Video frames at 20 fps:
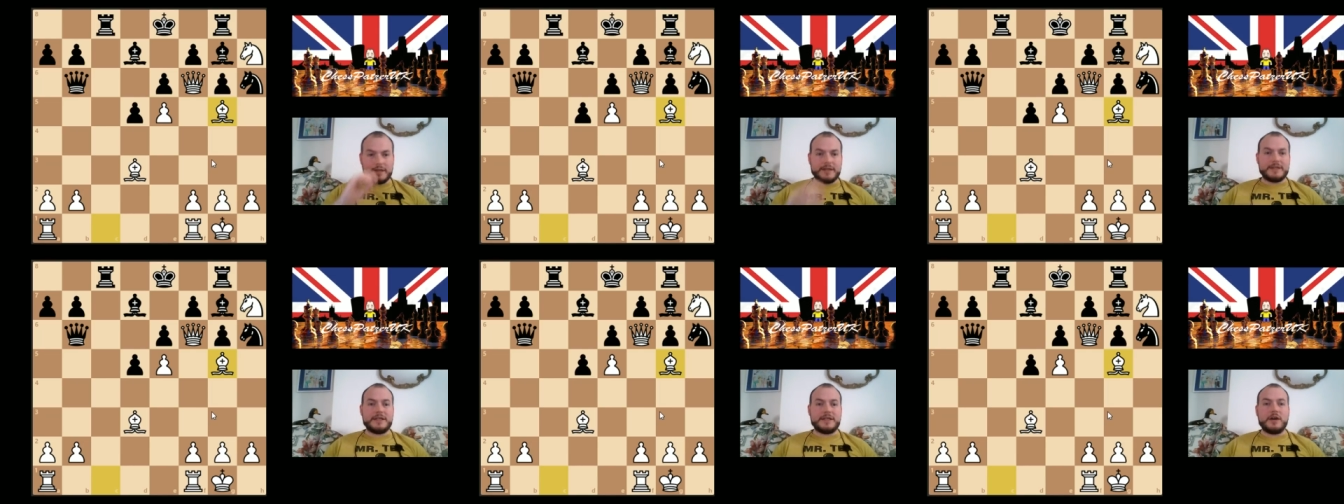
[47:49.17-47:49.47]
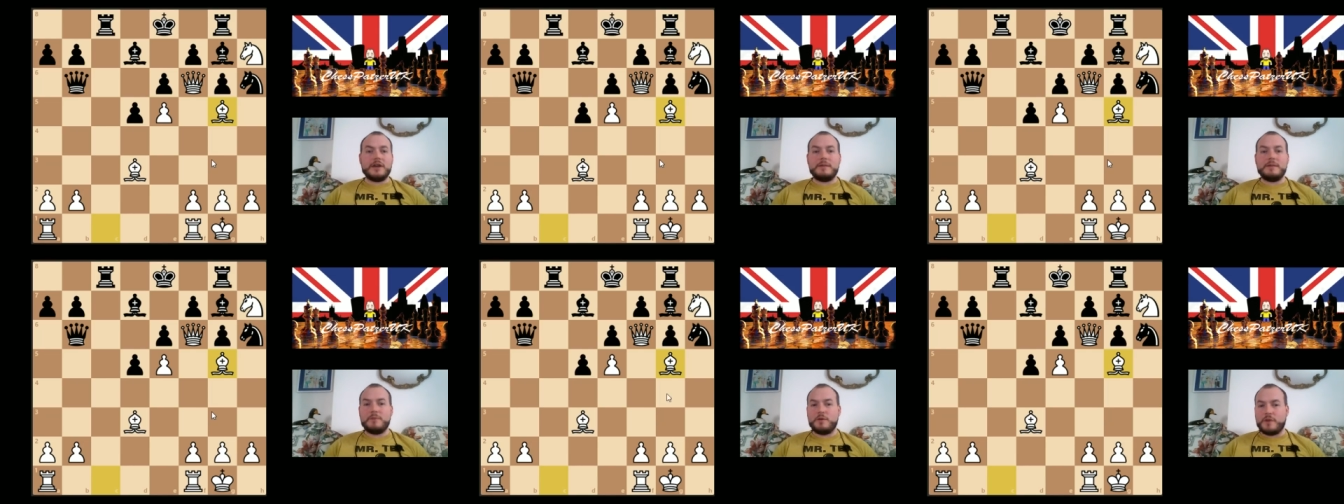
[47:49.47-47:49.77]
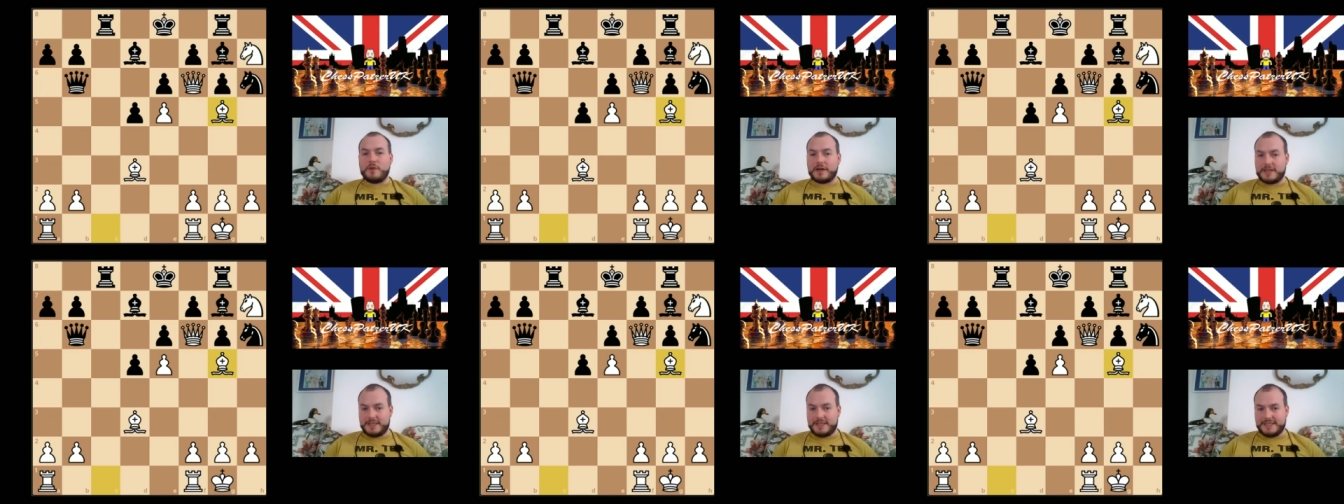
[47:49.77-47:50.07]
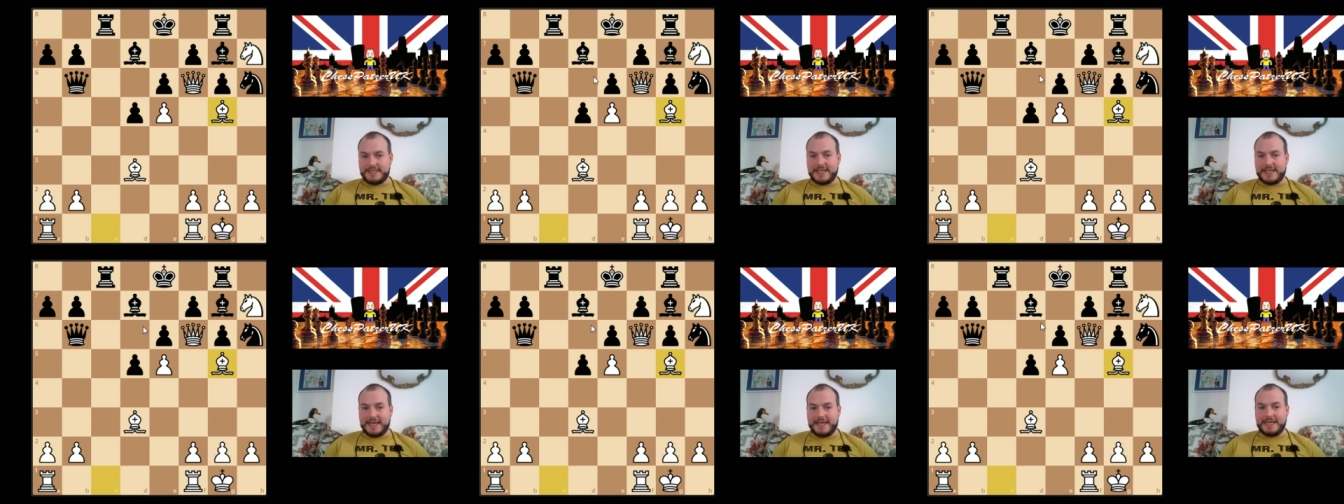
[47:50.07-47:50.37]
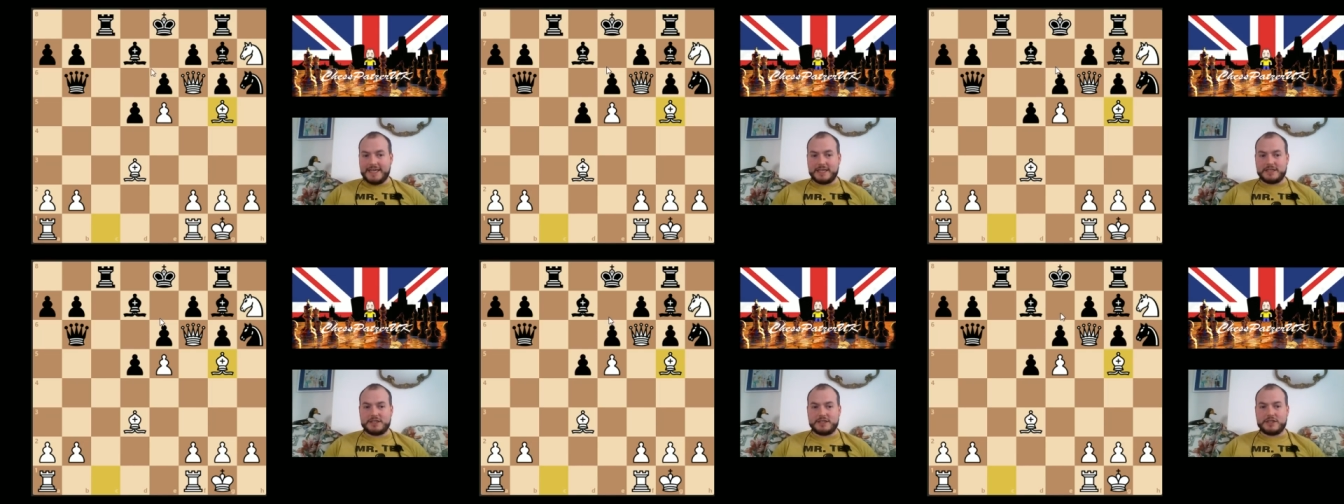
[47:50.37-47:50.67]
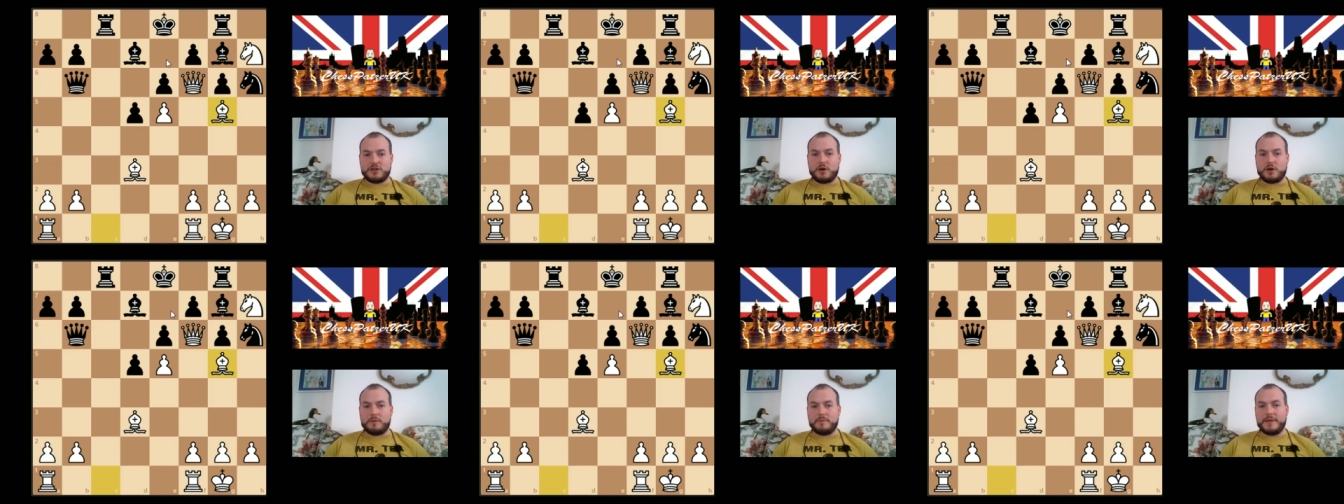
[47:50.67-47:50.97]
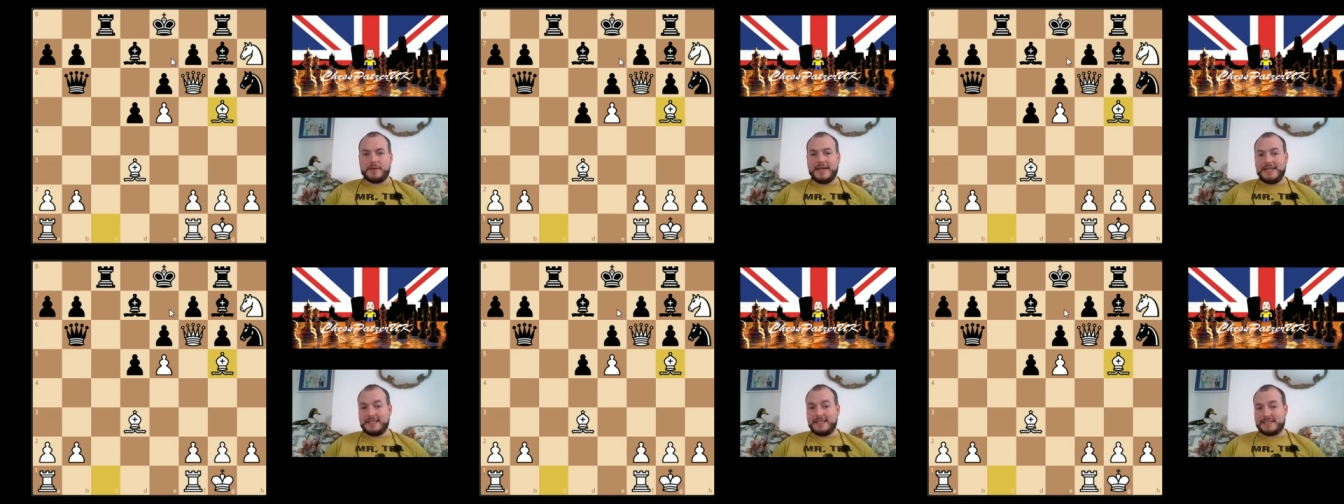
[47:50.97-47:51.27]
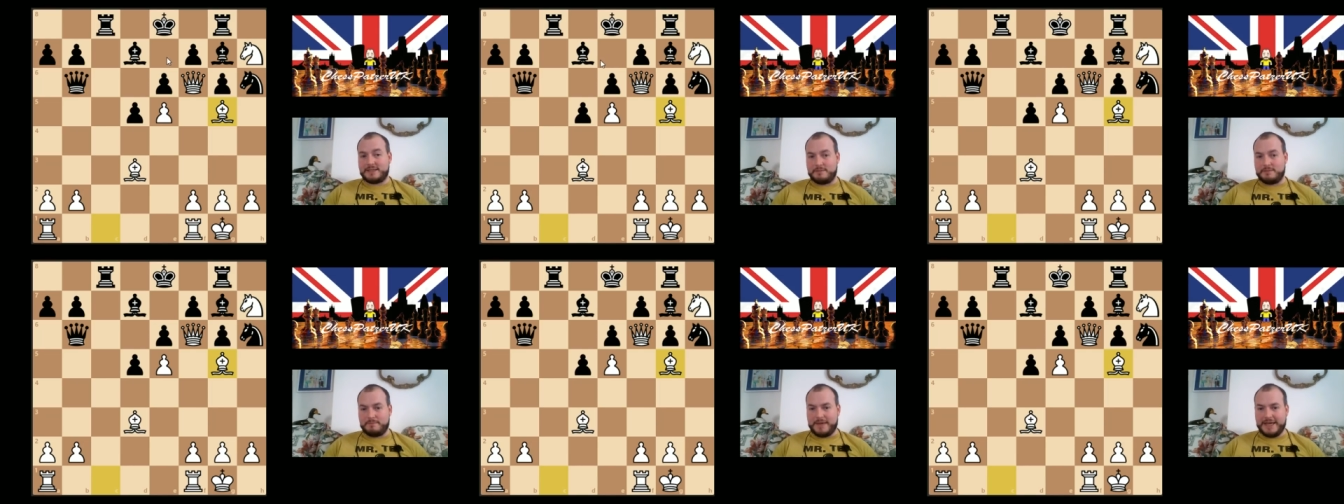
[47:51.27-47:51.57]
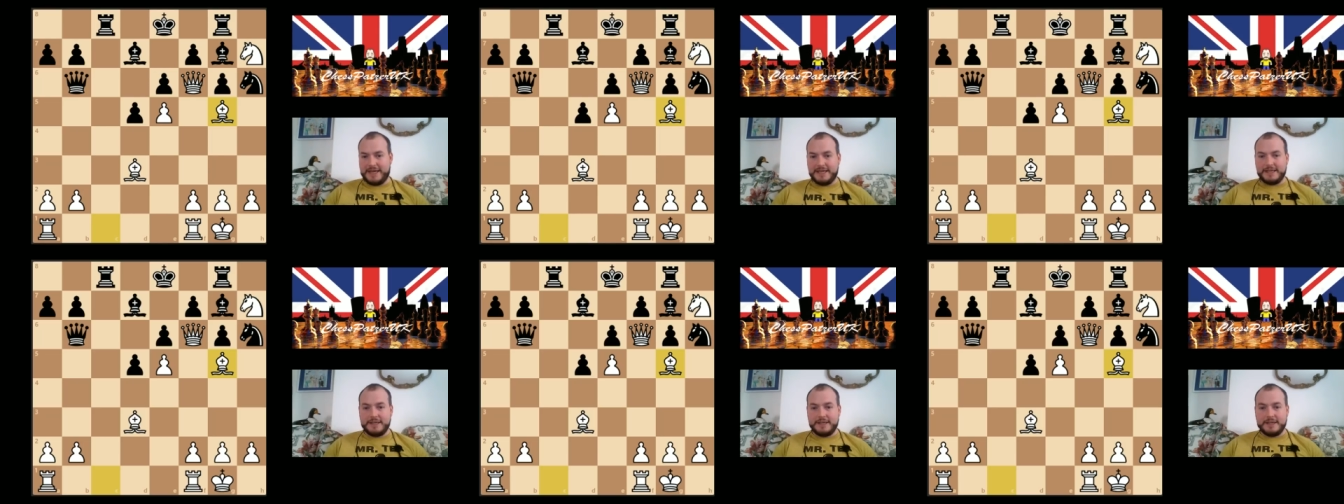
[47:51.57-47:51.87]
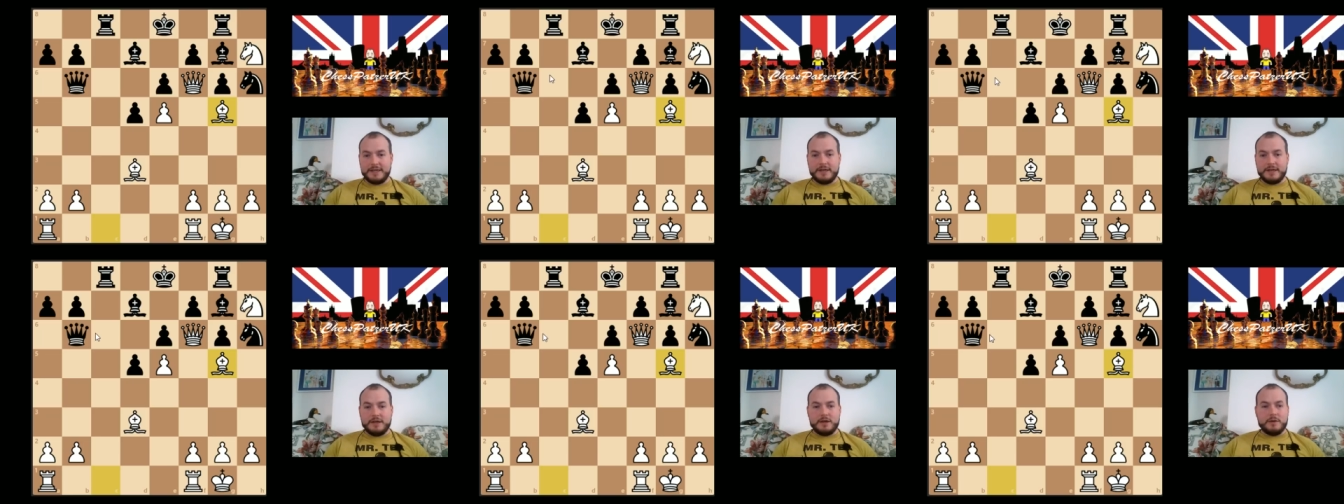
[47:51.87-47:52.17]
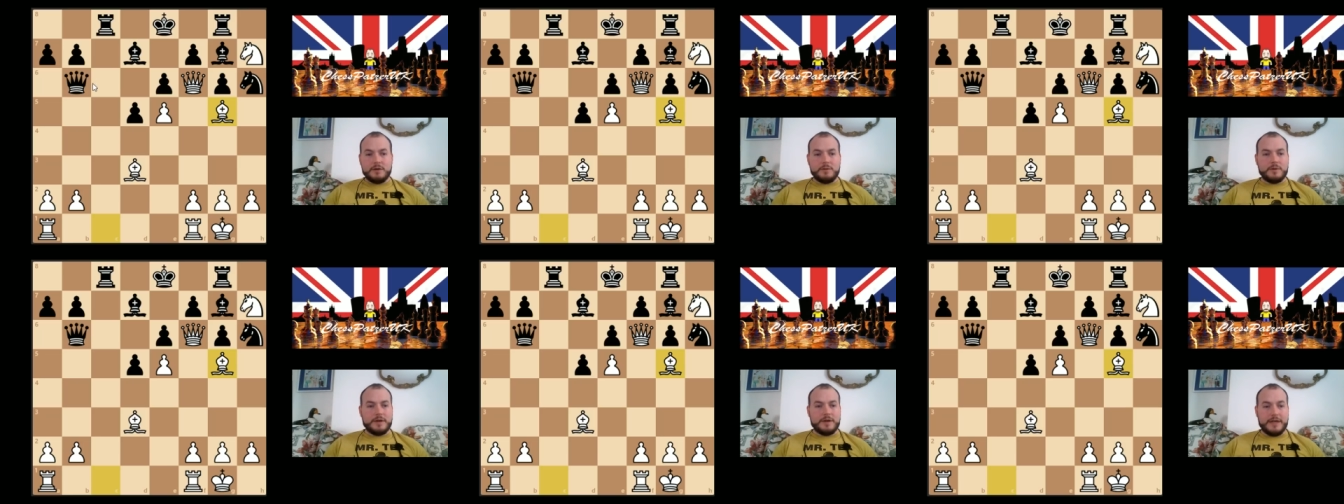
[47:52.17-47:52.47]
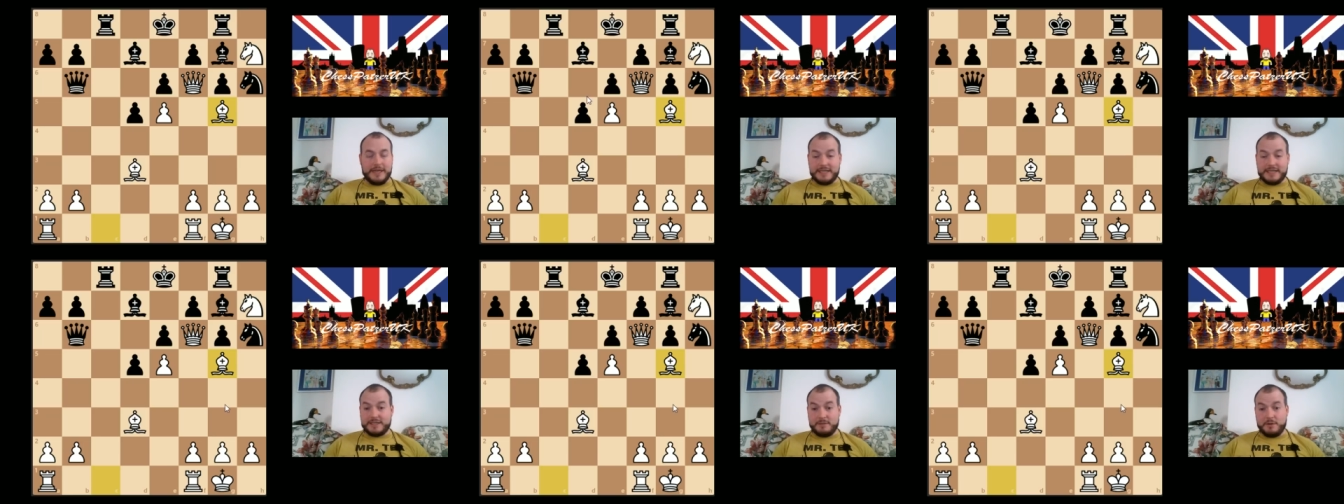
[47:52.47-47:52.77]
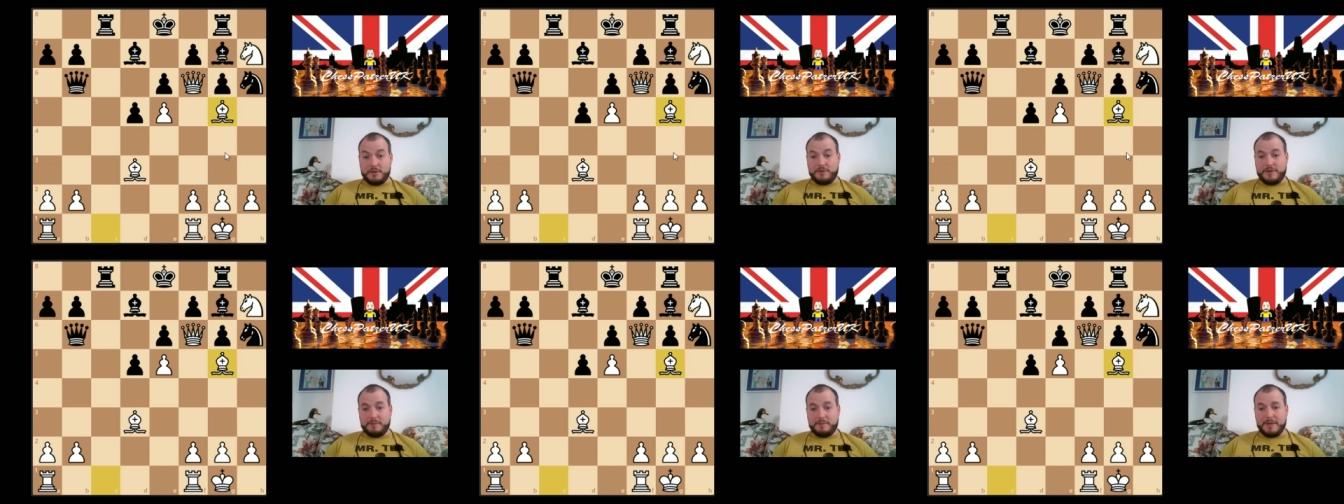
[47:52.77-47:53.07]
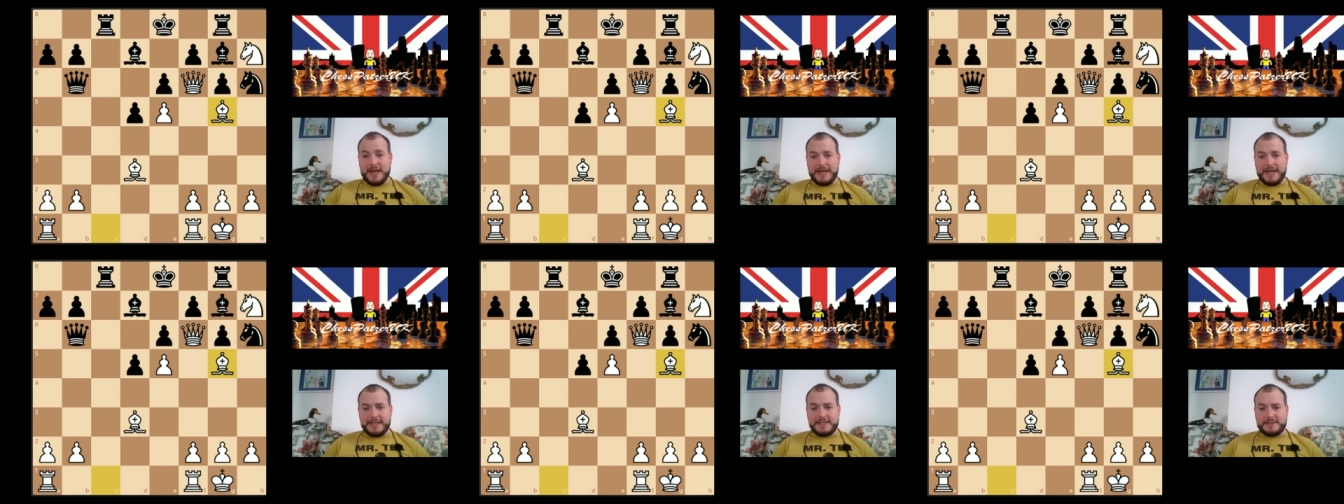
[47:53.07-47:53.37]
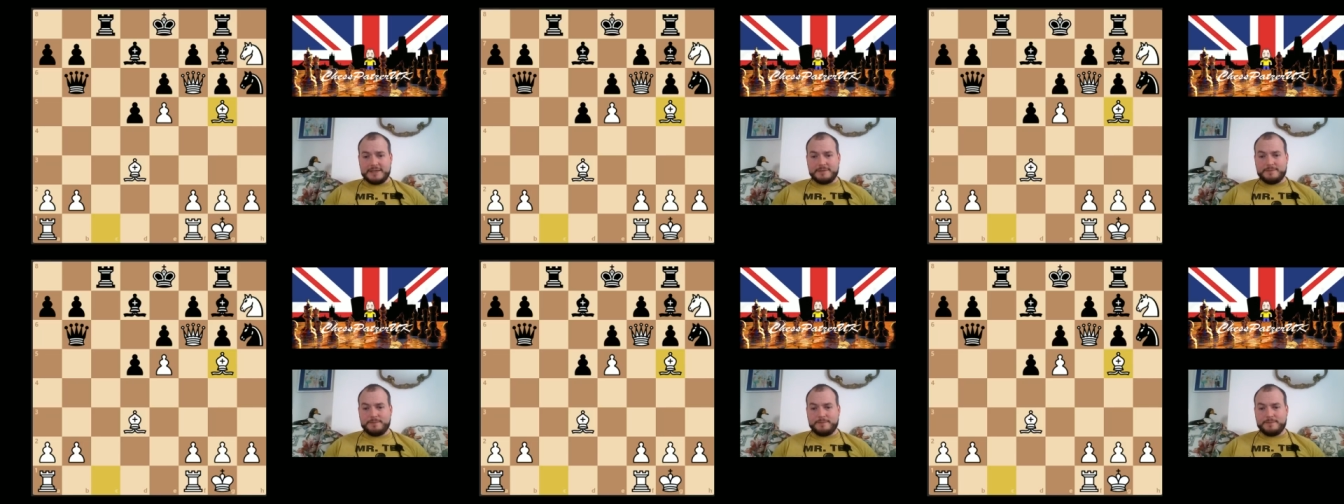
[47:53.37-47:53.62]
The only move I could see that he could stop instant mate is the move he played.